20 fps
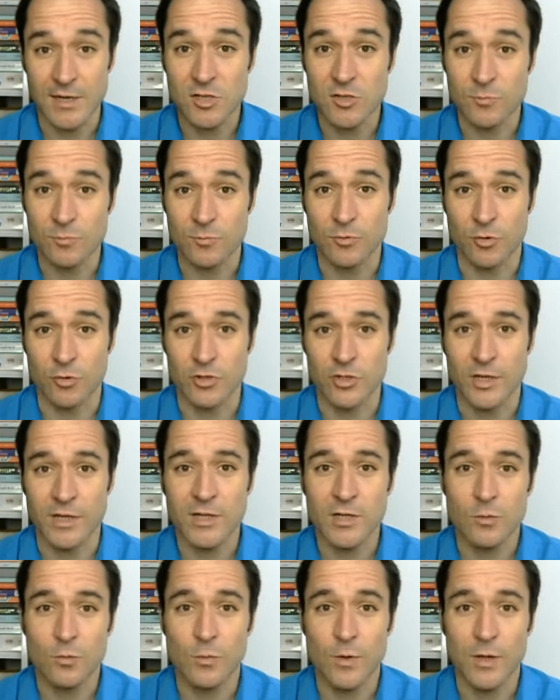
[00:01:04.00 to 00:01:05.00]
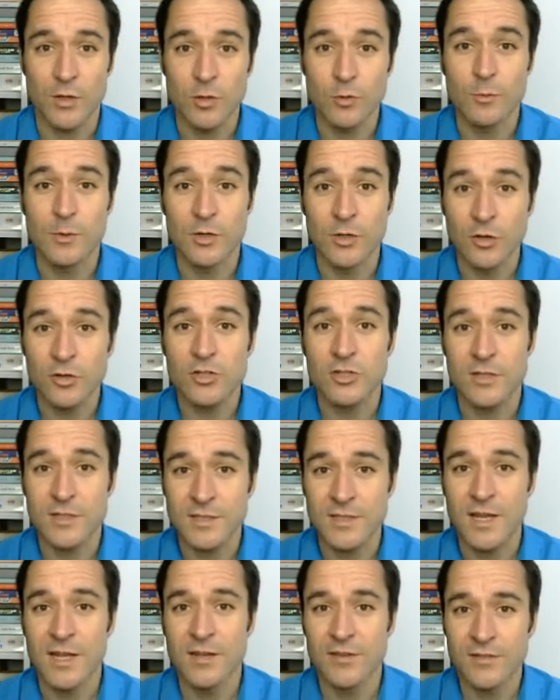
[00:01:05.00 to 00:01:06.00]
project where you will not
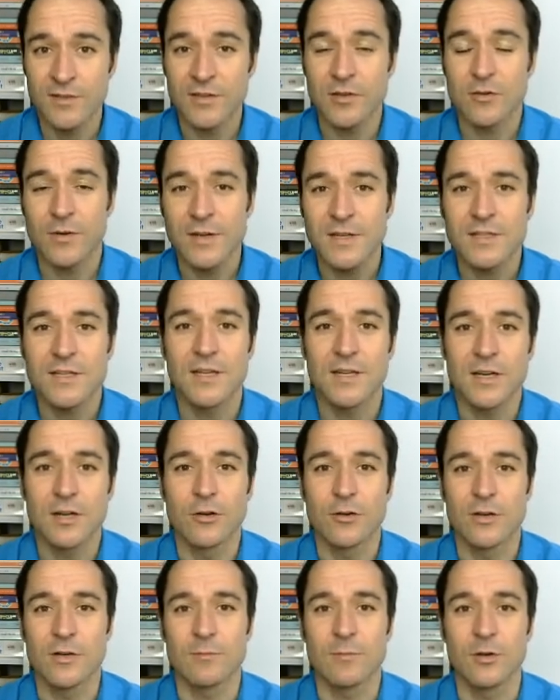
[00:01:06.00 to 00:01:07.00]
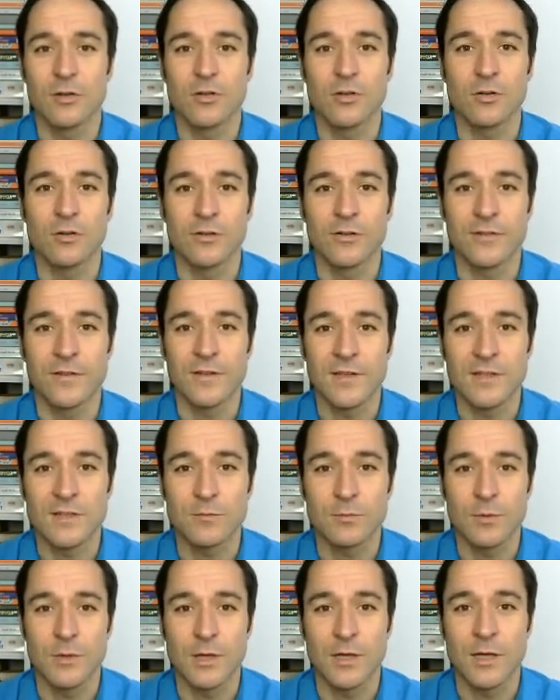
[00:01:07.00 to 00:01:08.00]
just theoretically learn about all the things
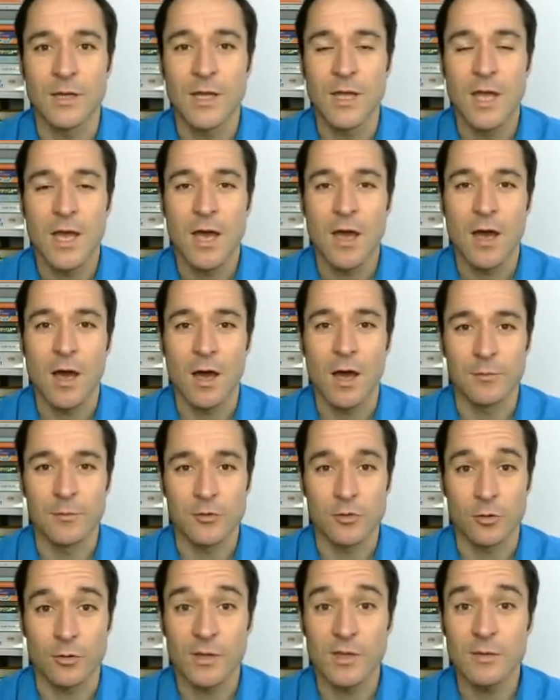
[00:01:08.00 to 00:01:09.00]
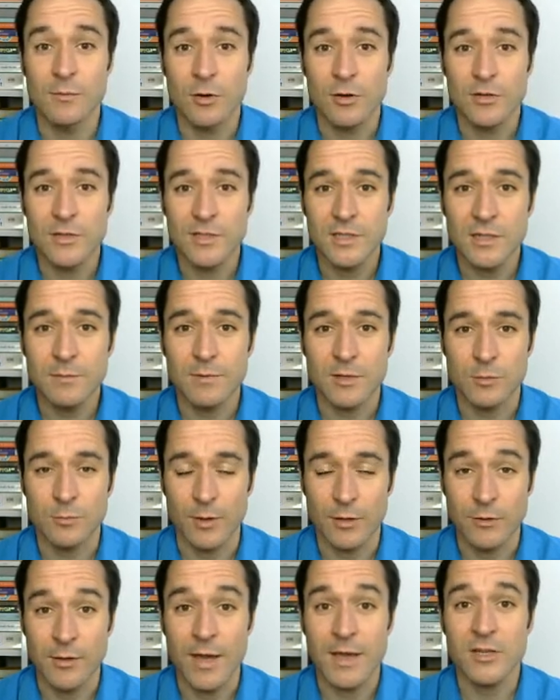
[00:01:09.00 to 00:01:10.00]
we are um, talking about here, but where
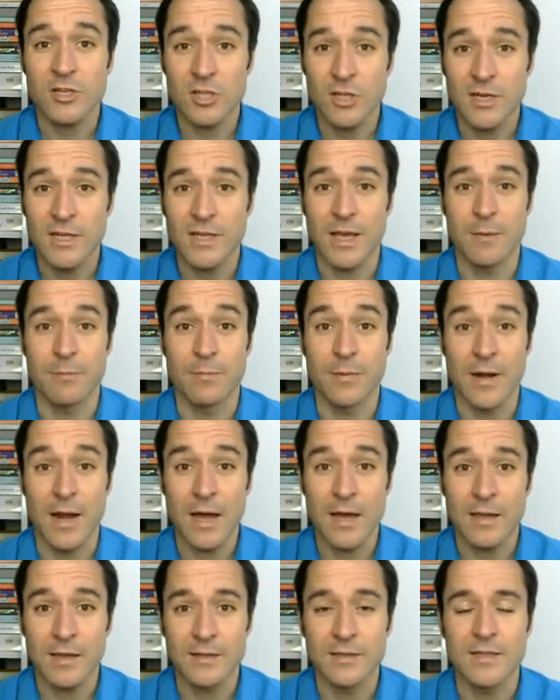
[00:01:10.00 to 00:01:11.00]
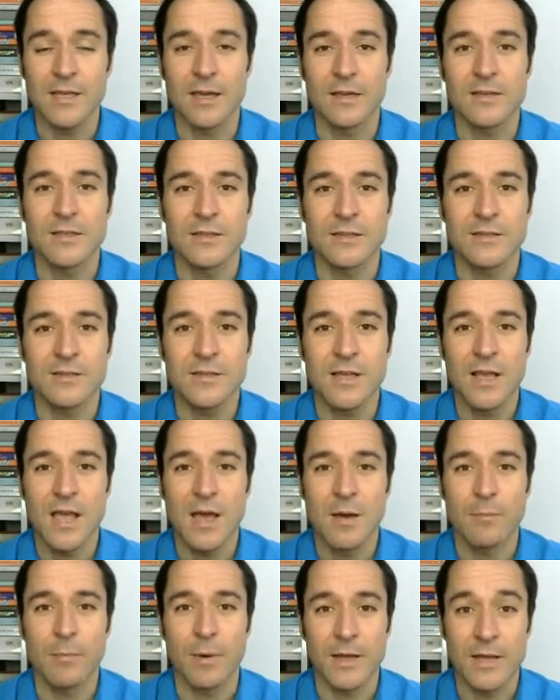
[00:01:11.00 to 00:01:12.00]
you actually apply the ideas
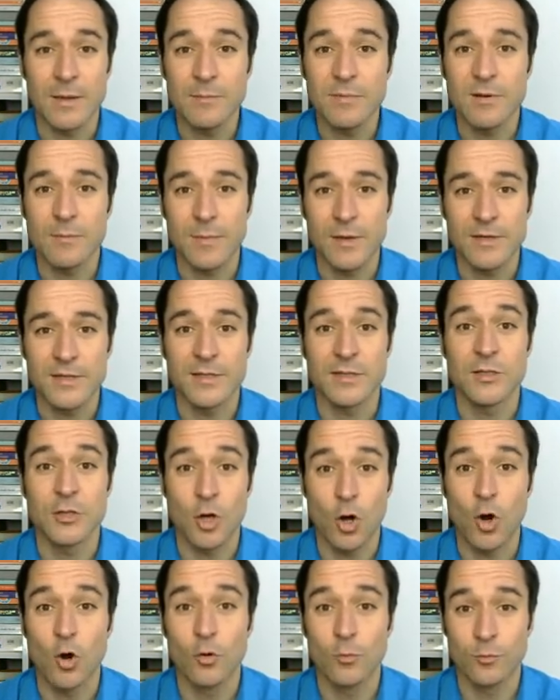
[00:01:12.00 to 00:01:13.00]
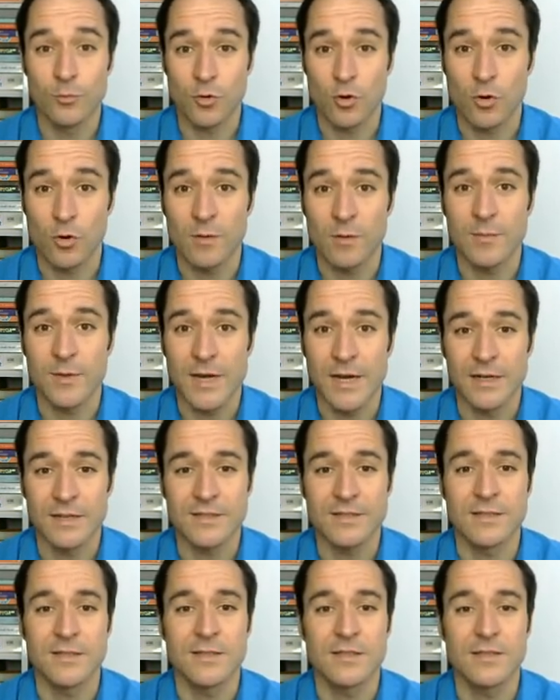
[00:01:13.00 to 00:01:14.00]
by implementing your own program analysis.